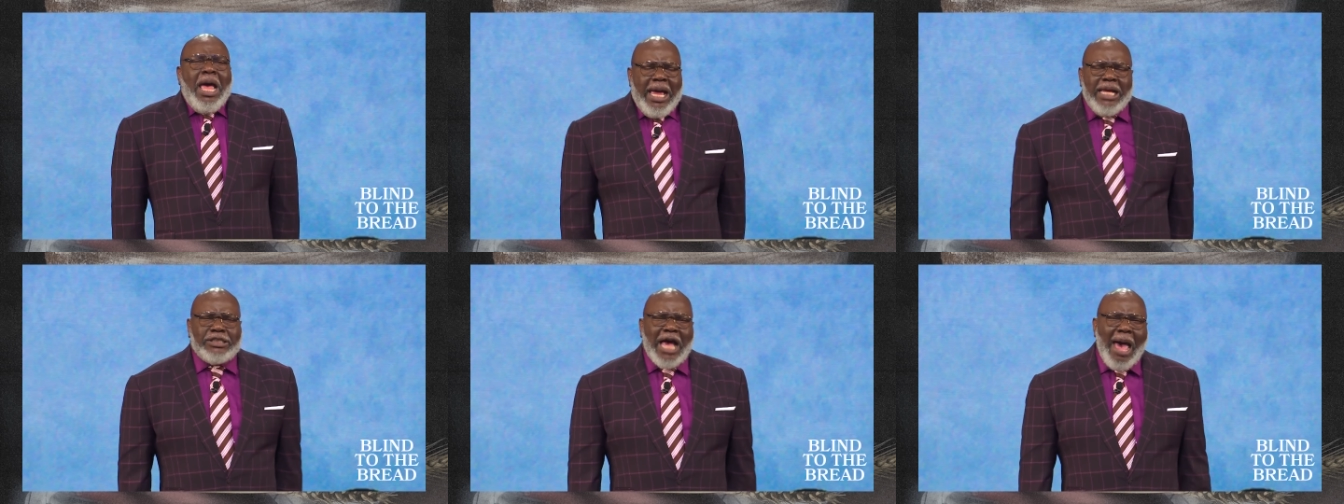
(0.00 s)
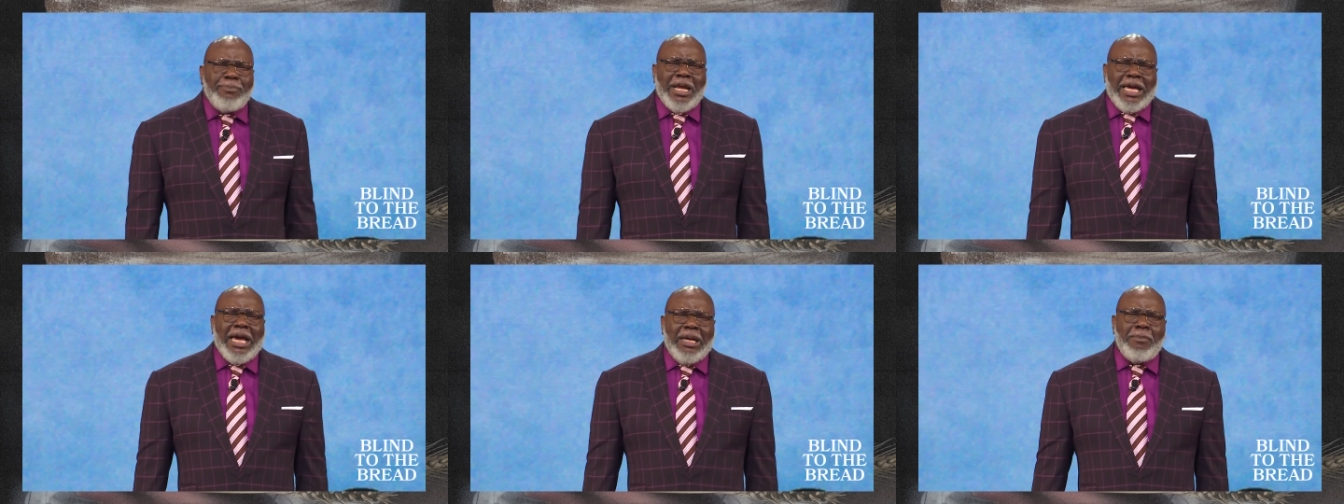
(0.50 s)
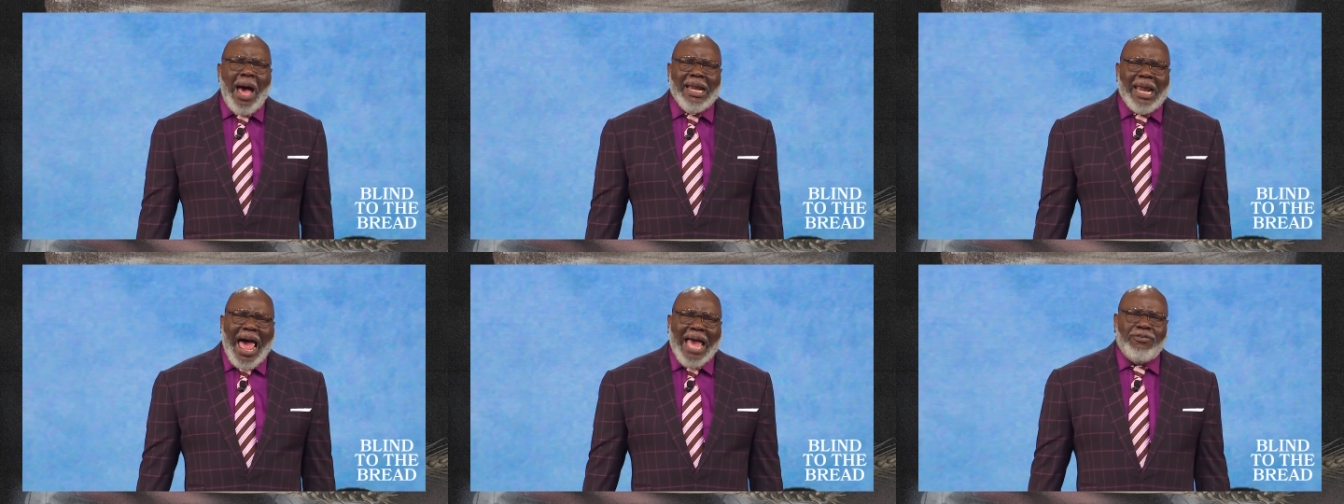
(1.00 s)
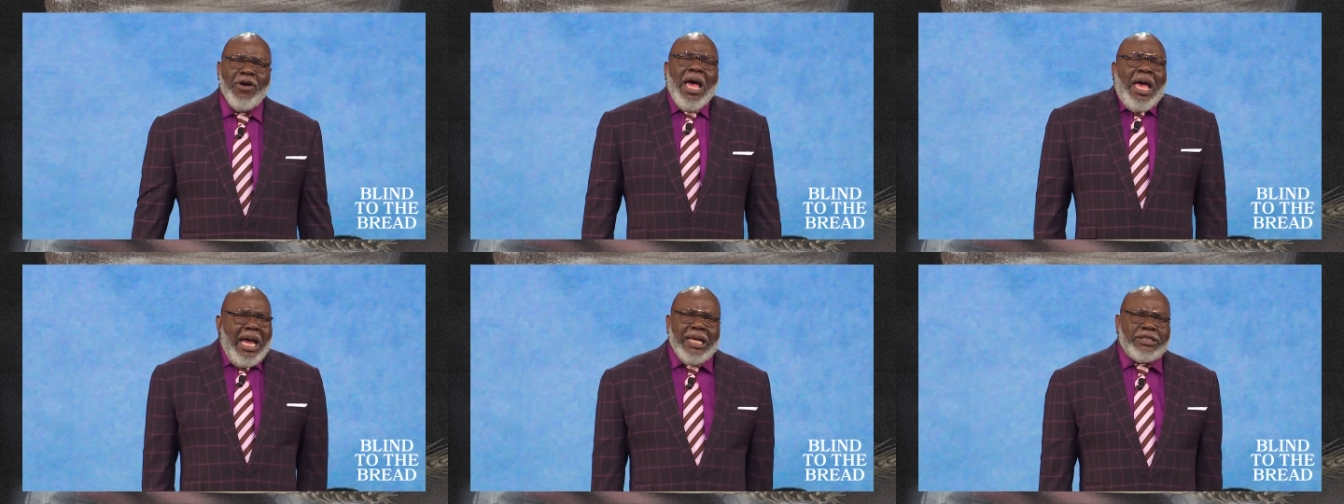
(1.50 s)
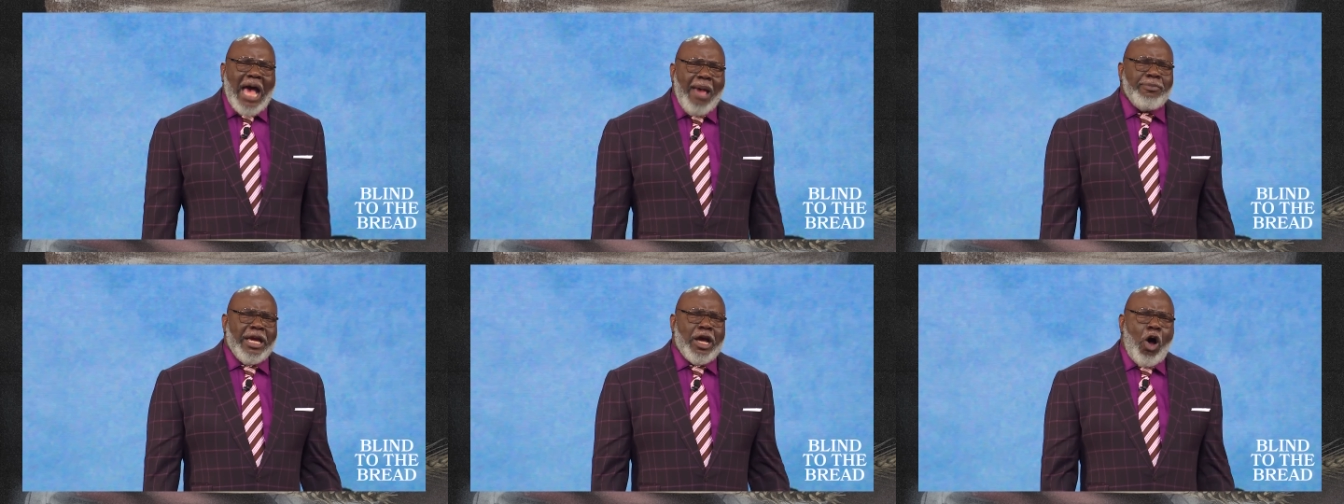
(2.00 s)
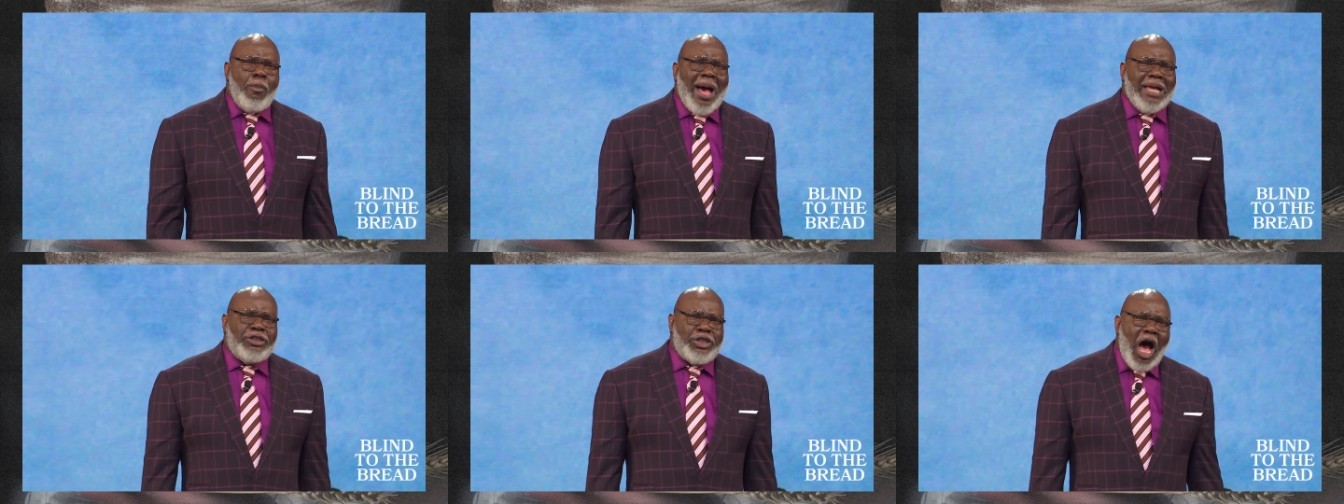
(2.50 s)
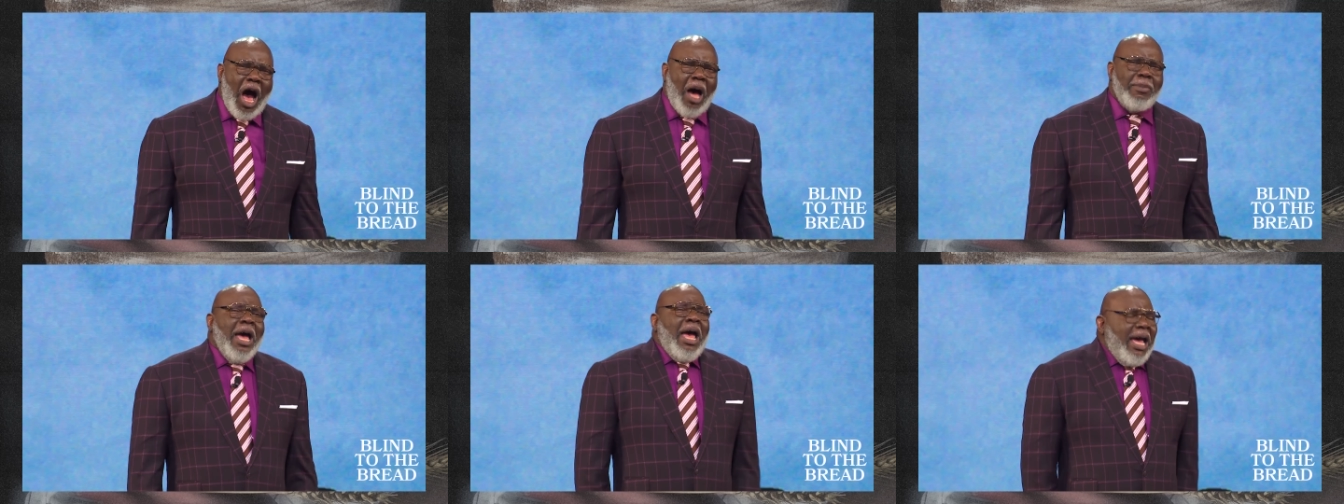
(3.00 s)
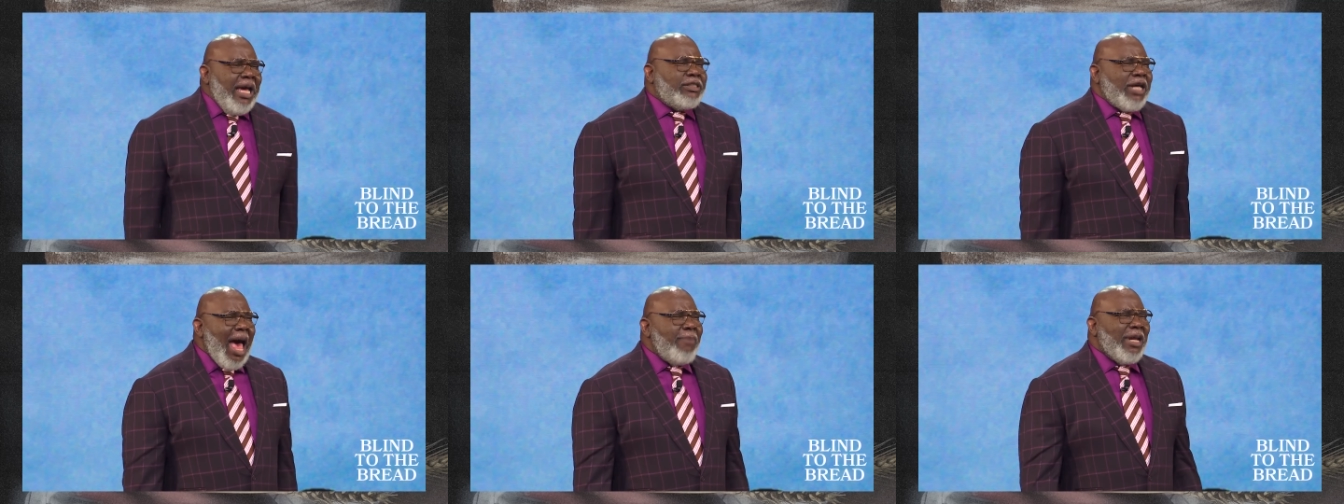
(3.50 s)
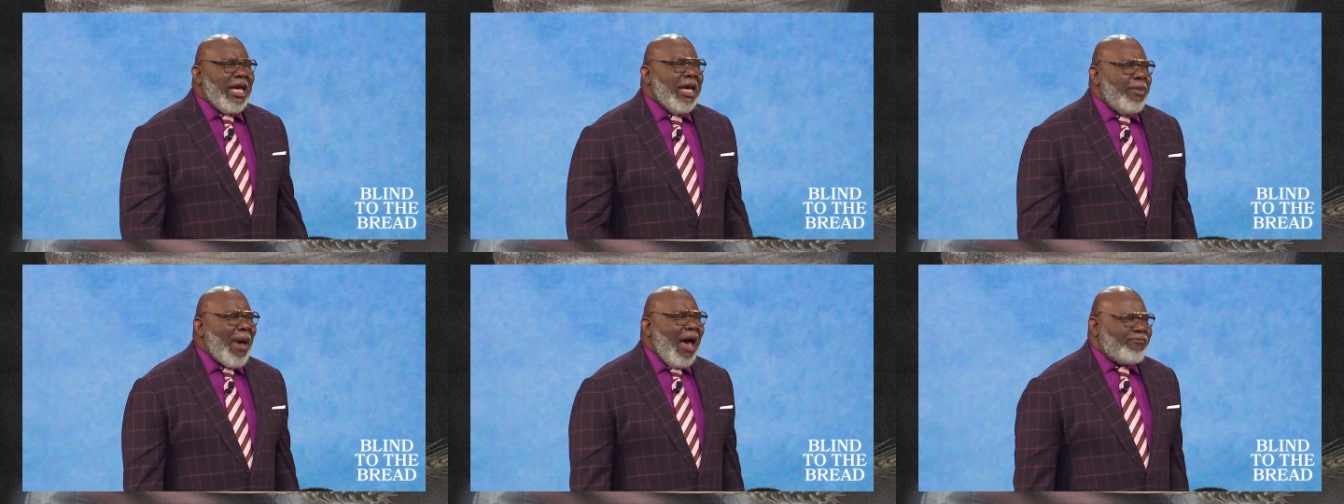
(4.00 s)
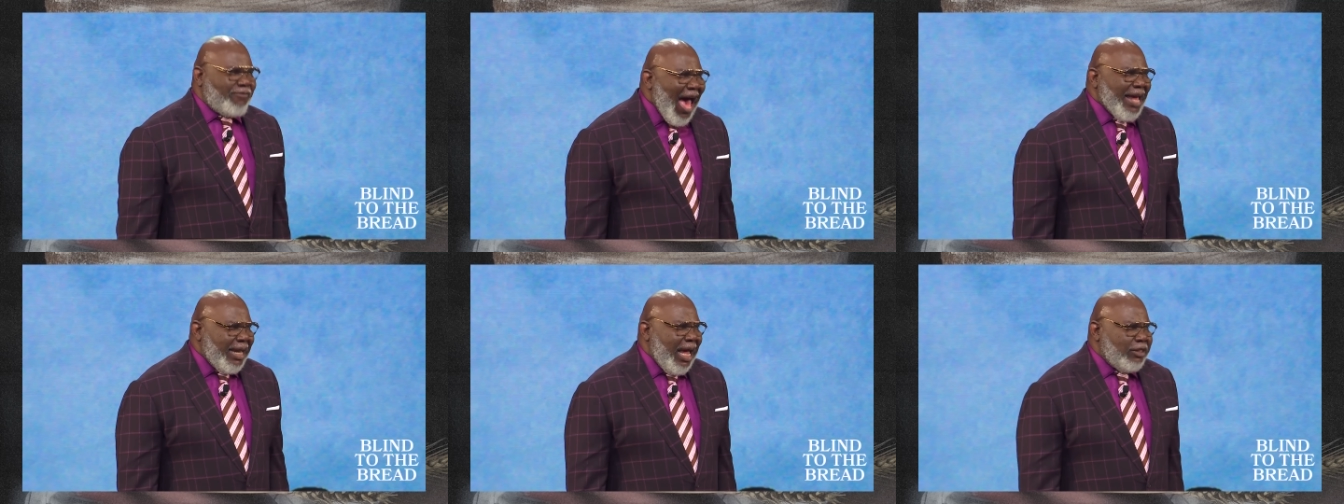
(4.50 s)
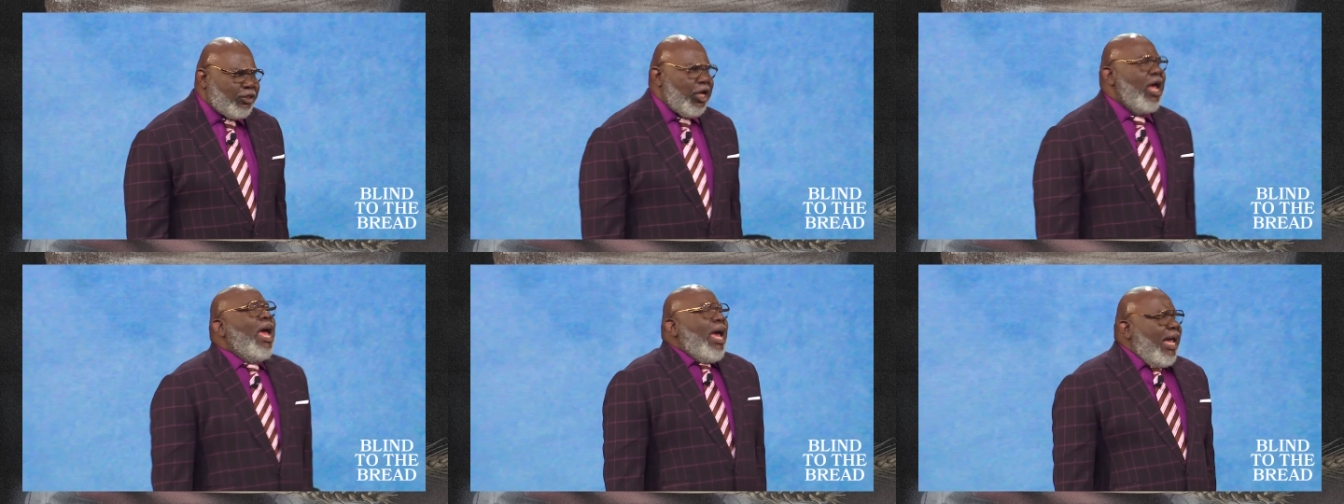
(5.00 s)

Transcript: It's happening in my life. It's happening on my job. It's happening in my finances.